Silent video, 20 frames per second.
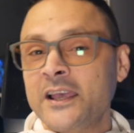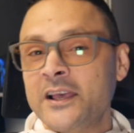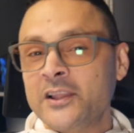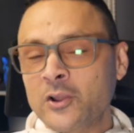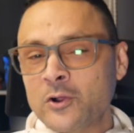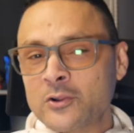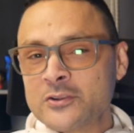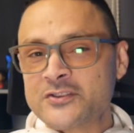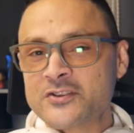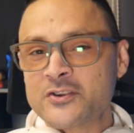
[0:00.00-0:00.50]
and
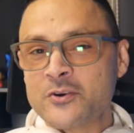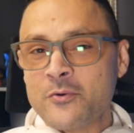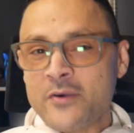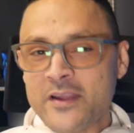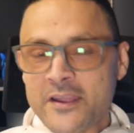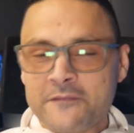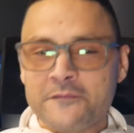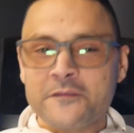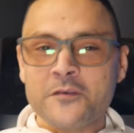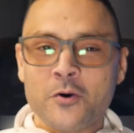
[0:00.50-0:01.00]
also
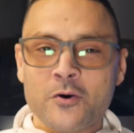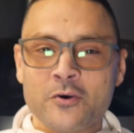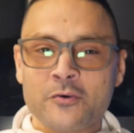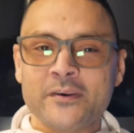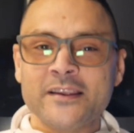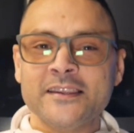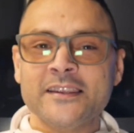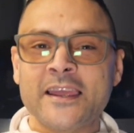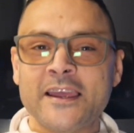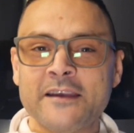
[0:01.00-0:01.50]
if you
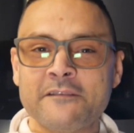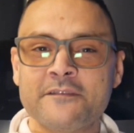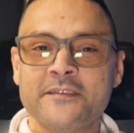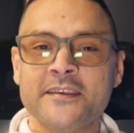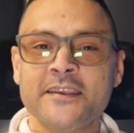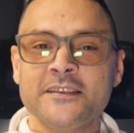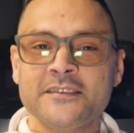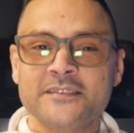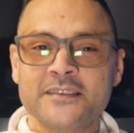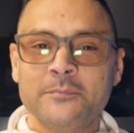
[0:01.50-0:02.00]
already have
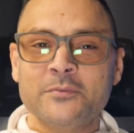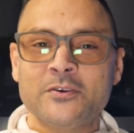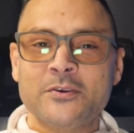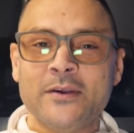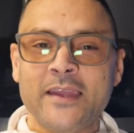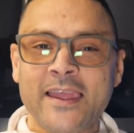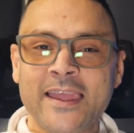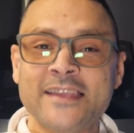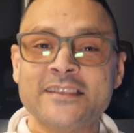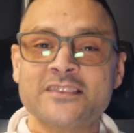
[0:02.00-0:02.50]
the
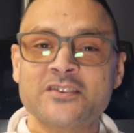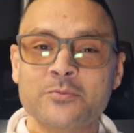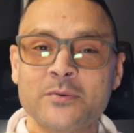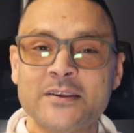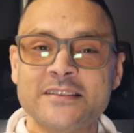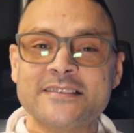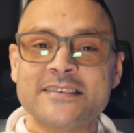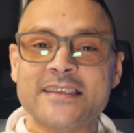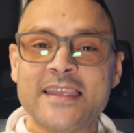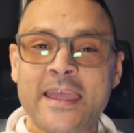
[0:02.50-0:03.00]

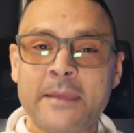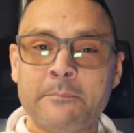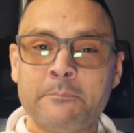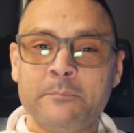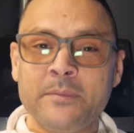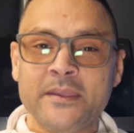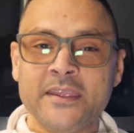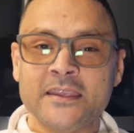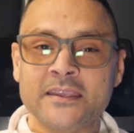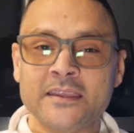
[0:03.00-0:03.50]

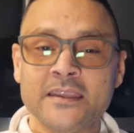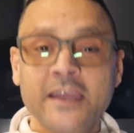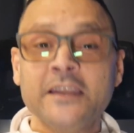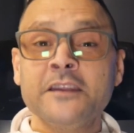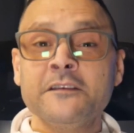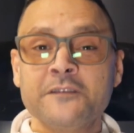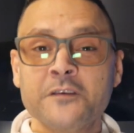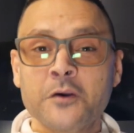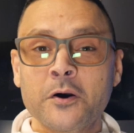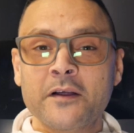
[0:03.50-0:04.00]
W820NB and
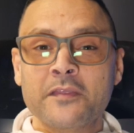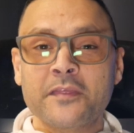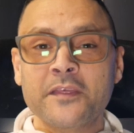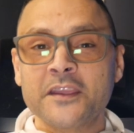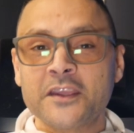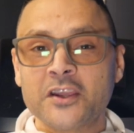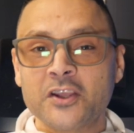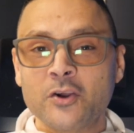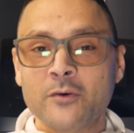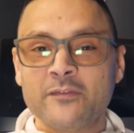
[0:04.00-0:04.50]
if you are
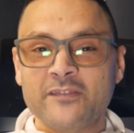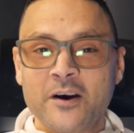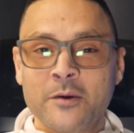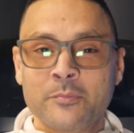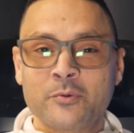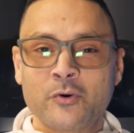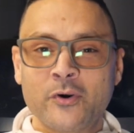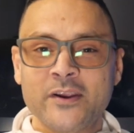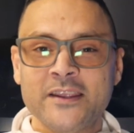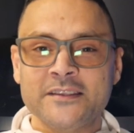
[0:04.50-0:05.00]
thinking of
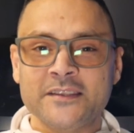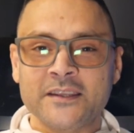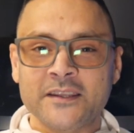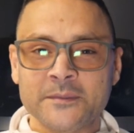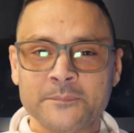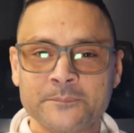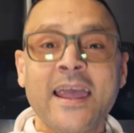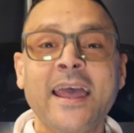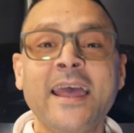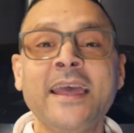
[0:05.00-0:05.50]
upgrading.
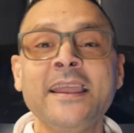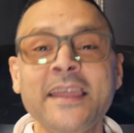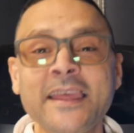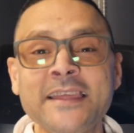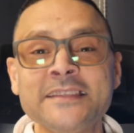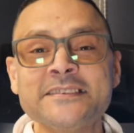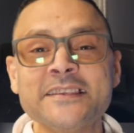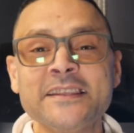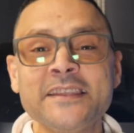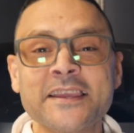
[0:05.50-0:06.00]
And
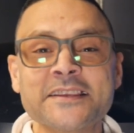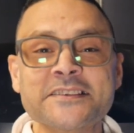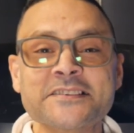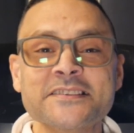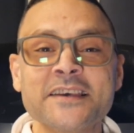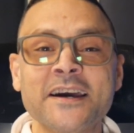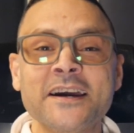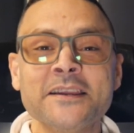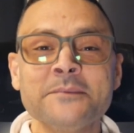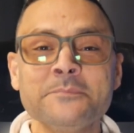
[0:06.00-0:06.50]
until next
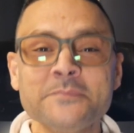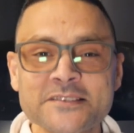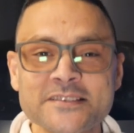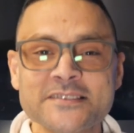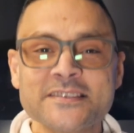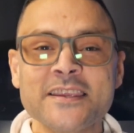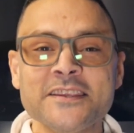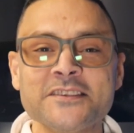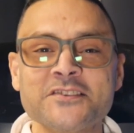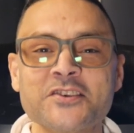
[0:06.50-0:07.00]
time,
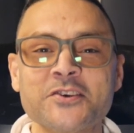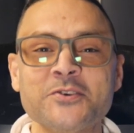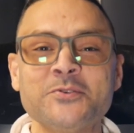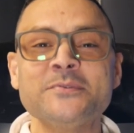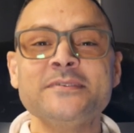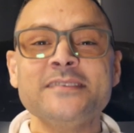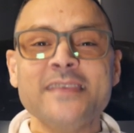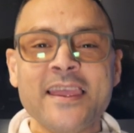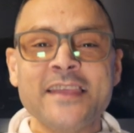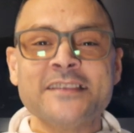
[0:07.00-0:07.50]
stay
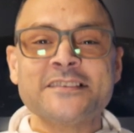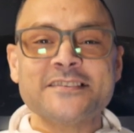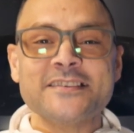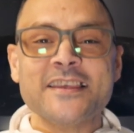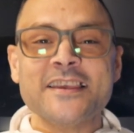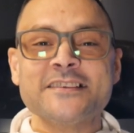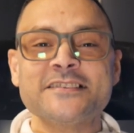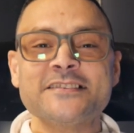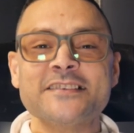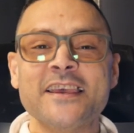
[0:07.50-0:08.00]
tuned and
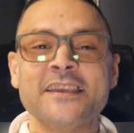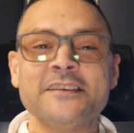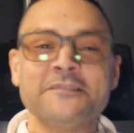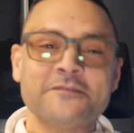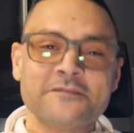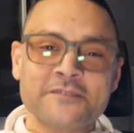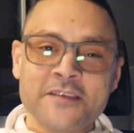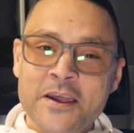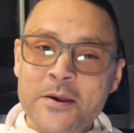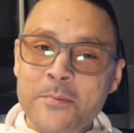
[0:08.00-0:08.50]
stay safe.